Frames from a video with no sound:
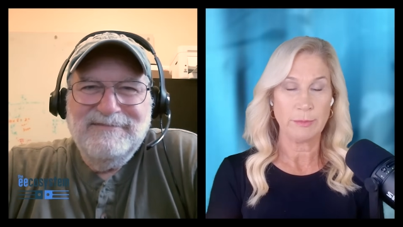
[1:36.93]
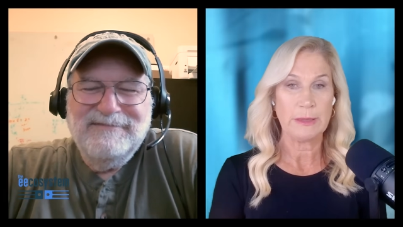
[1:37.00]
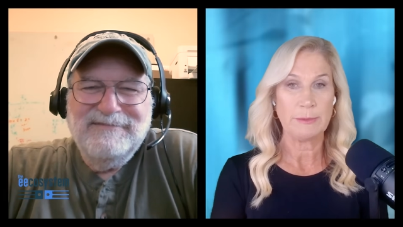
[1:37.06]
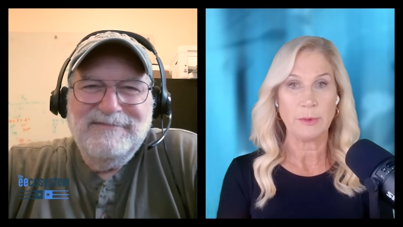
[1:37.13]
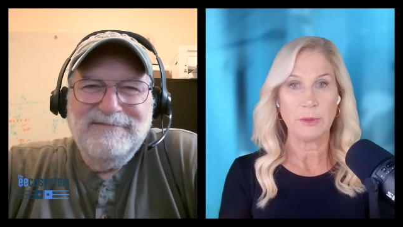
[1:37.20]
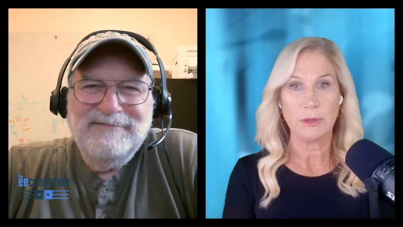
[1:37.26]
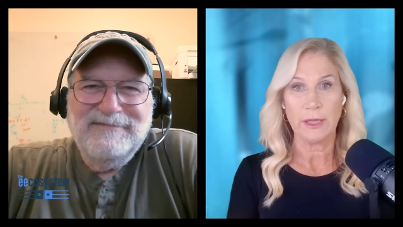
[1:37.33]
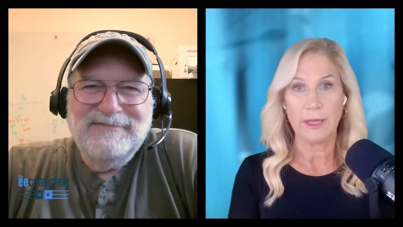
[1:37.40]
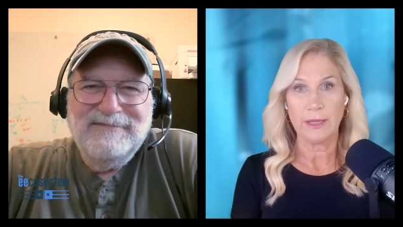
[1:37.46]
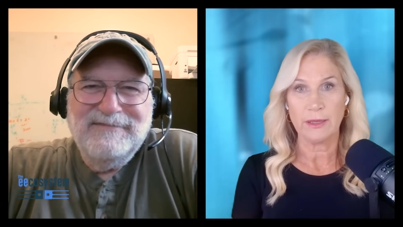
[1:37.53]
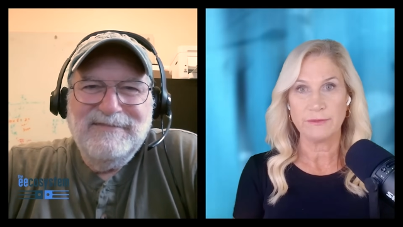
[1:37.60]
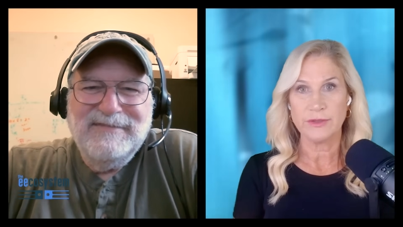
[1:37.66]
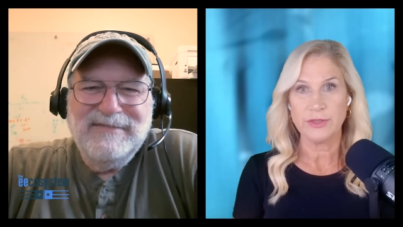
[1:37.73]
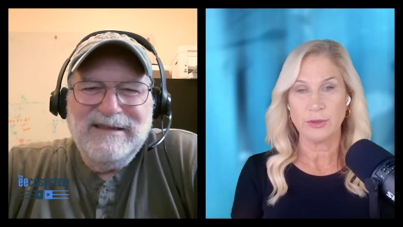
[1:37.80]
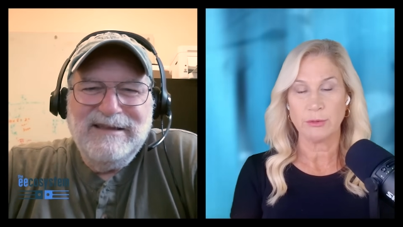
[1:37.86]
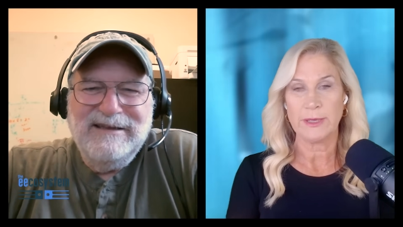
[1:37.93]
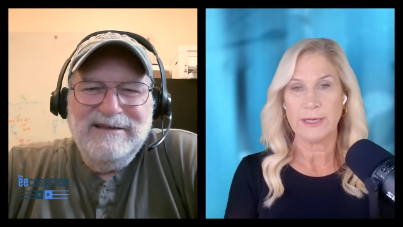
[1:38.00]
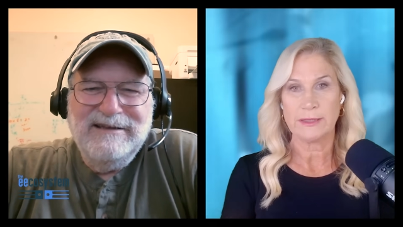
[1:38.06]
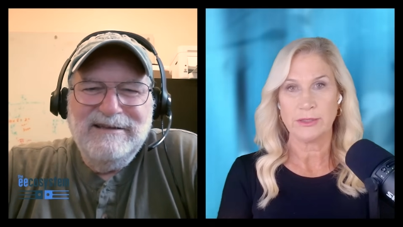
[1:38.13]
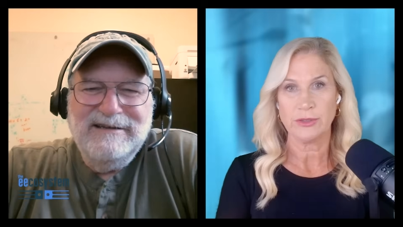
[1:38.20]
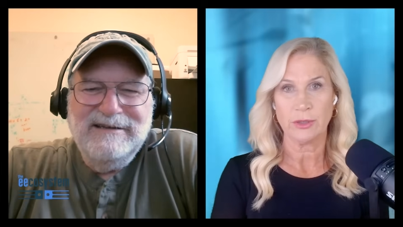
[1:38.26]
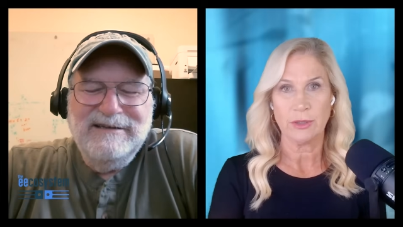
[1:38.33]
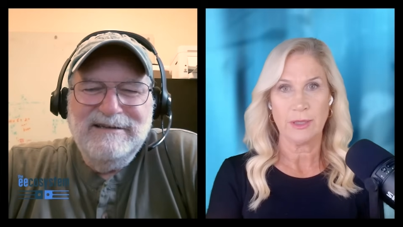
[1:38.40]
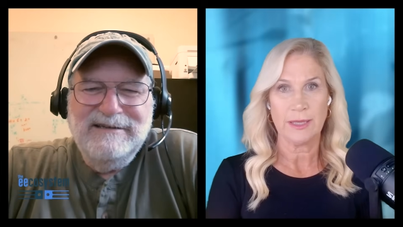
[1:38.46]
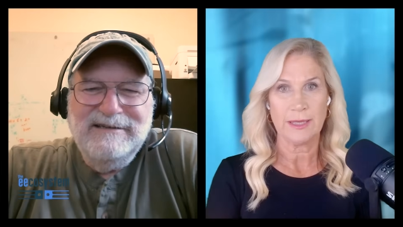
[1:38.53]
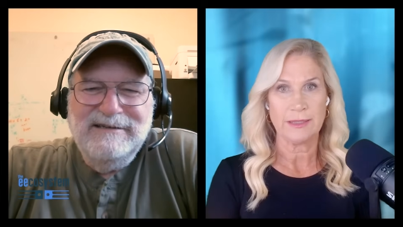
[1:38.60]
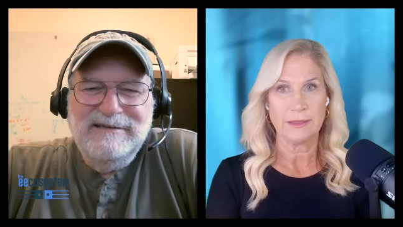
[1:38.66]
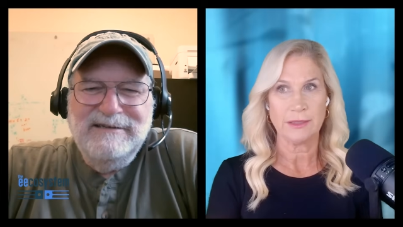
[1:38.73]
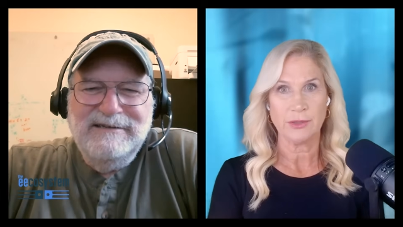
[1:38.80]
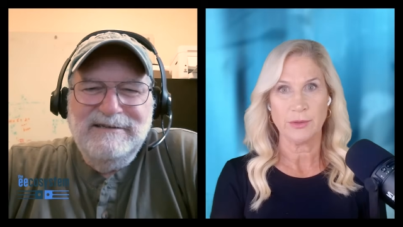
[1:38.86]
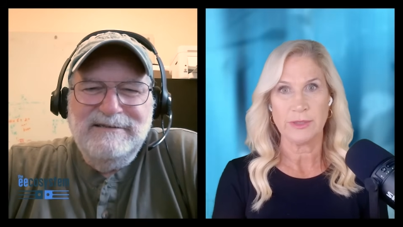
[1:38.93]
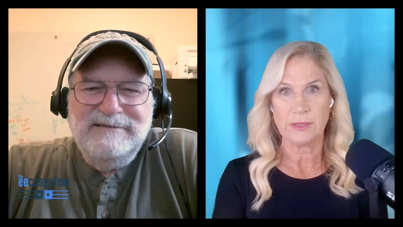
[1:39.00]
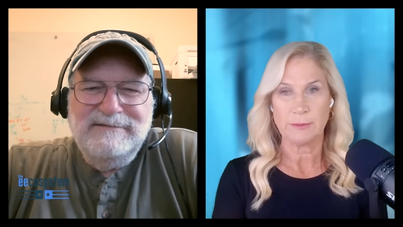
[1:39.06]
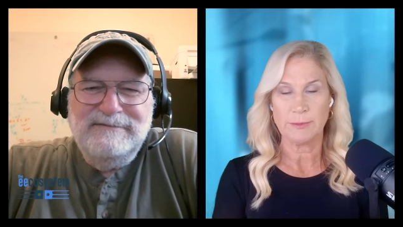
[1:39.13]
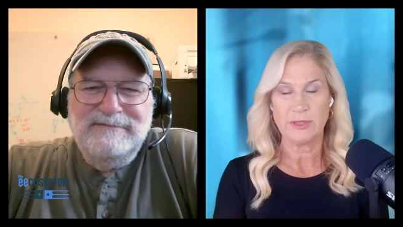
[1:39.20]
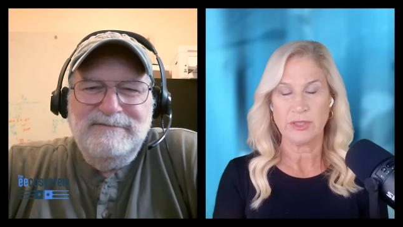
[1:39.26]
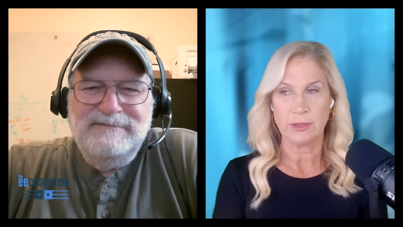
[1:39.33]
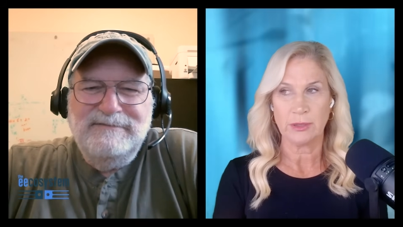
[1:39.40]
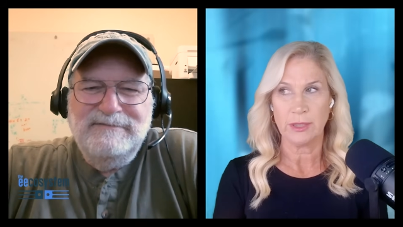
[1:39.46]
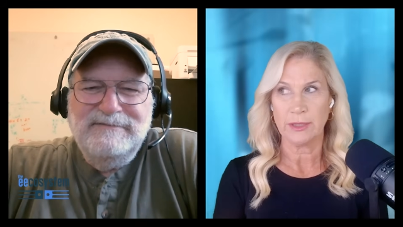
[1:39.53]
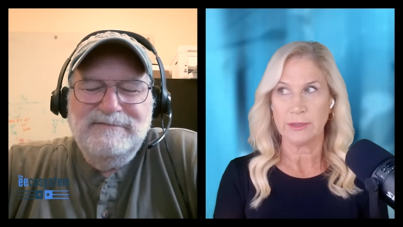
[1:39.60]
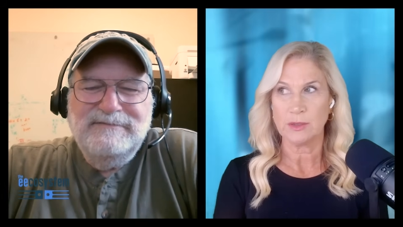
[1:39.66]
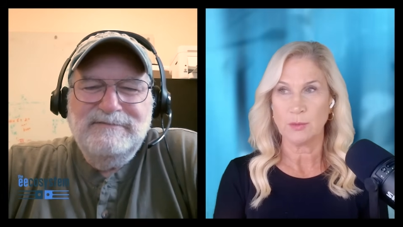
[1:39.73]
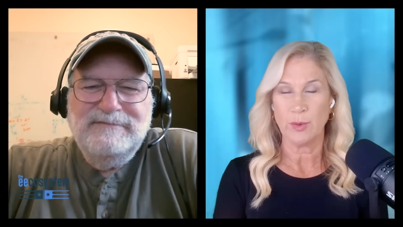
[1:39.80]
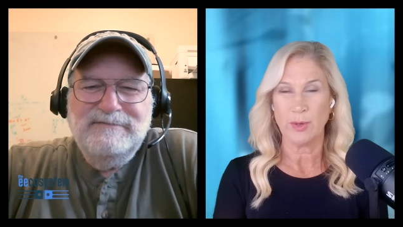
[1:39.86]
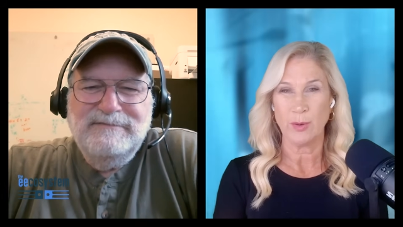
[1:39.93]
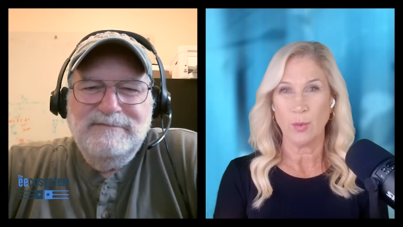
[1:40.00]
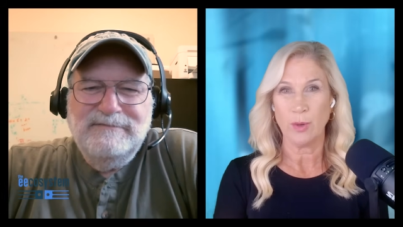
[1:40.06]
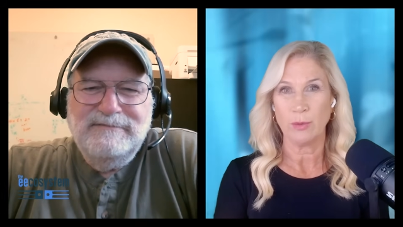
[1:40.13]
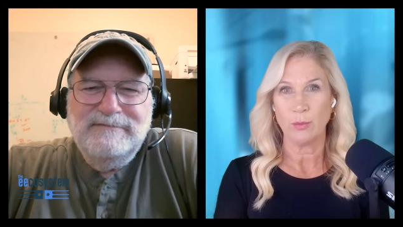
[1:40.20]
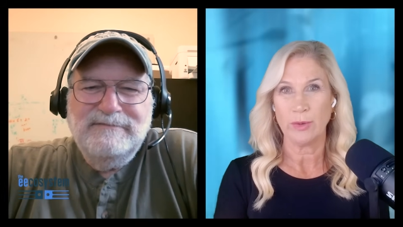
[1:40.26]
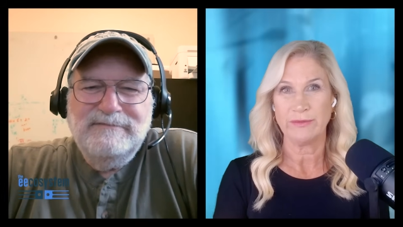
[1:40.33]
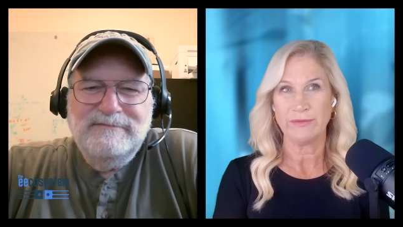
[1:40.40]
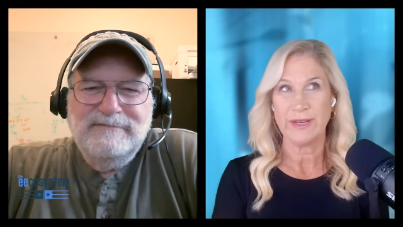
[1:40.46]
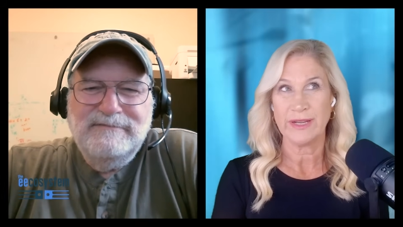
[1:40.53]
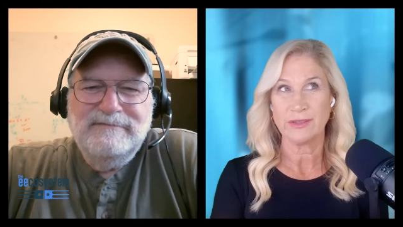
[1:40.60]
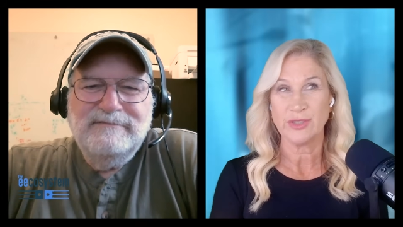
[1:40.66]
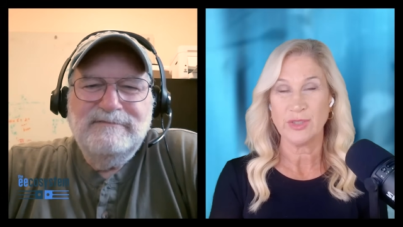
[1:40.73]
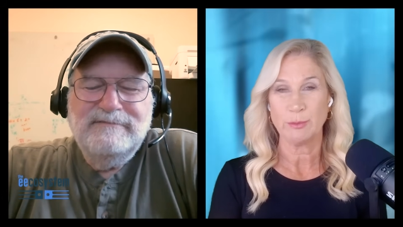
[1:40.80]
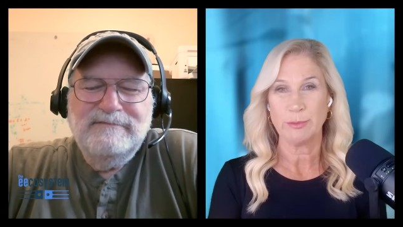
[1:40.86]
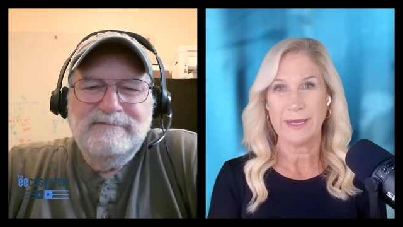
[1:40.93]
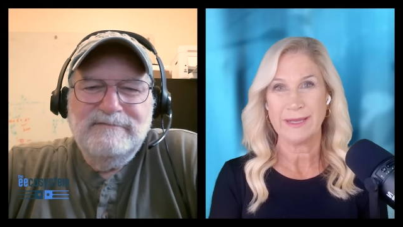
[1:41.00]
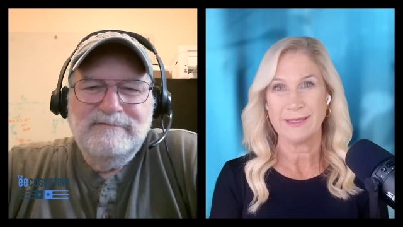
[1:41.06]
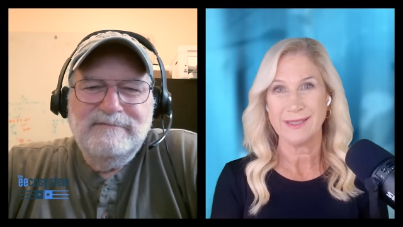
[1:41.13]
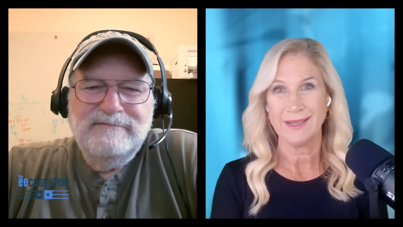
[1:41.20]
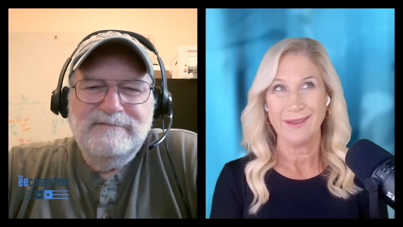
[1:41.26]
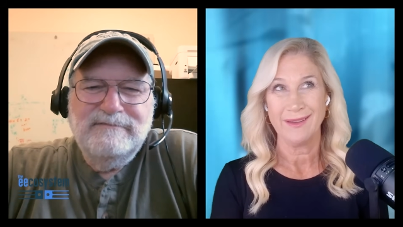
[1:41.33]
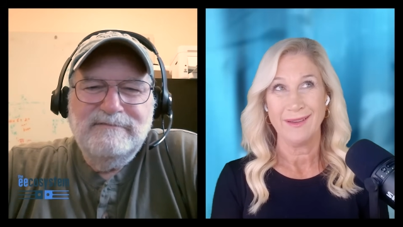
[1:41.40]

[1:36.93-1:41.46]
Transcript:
Speaker 1: People loved your masterclass, Transmission Lines 101. We've now surpassed